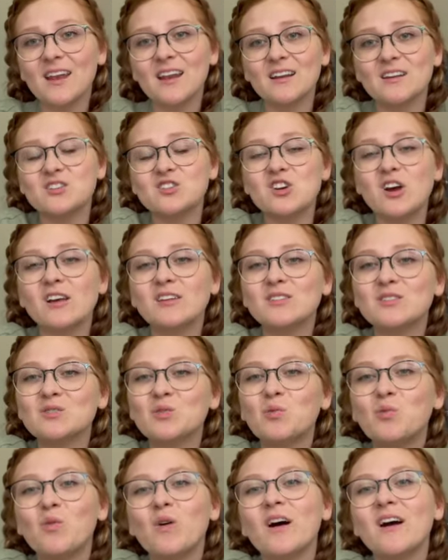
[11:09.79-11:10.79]
and I
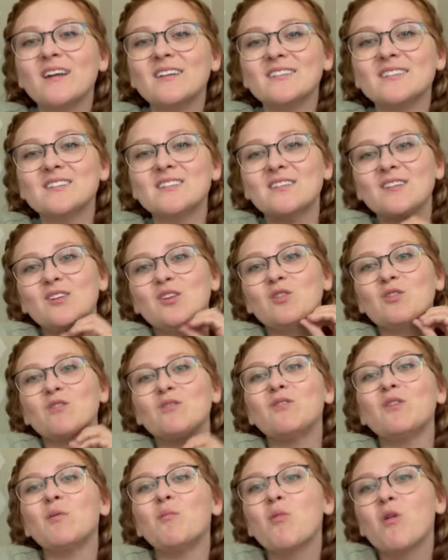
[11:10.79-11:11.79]
just want you
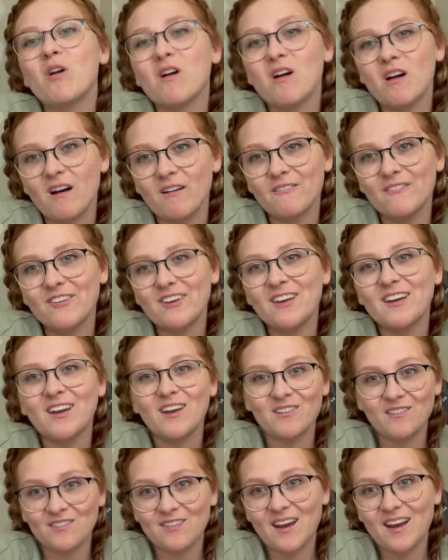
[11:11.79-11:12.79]
to feel more confident
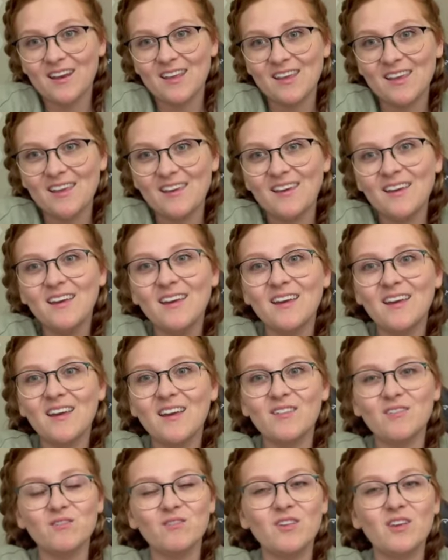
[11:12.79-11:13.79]
and ready
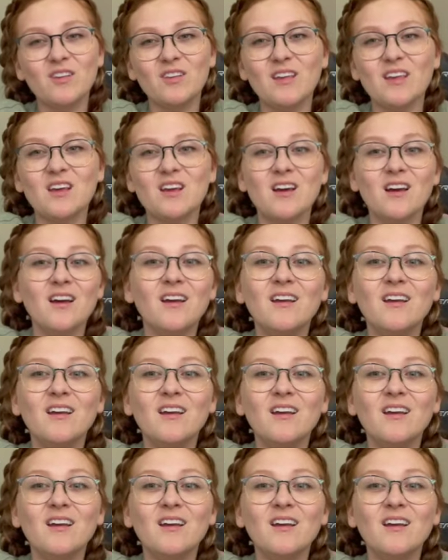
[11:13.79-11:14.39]
and feeling